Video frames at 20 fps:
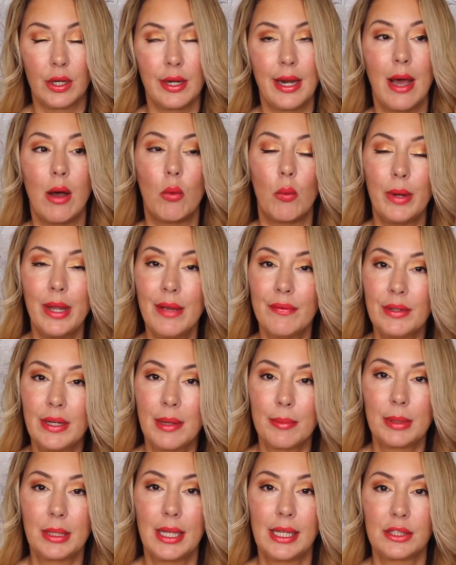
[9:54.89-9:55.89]
Now, we have a
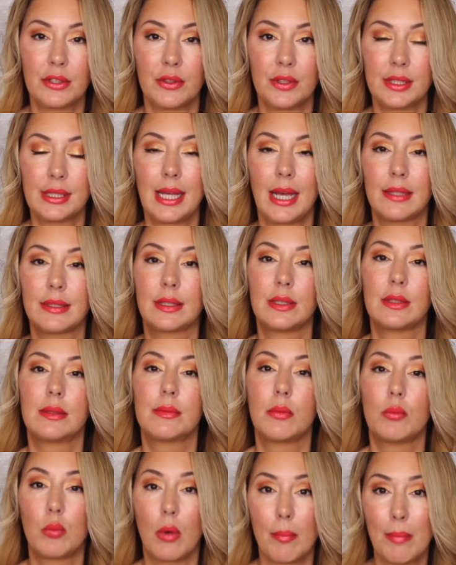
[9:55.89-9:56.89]
nebulizer in this house because
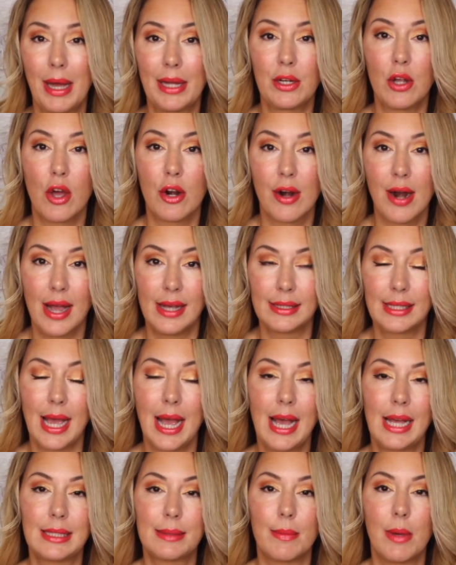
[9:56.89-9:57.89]
my daughter has
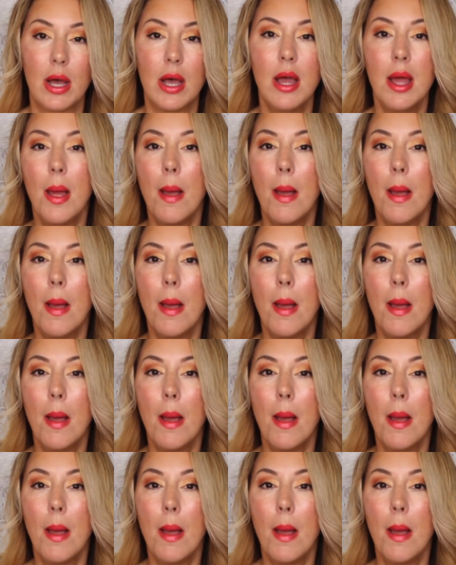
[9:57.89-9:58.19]
asthma,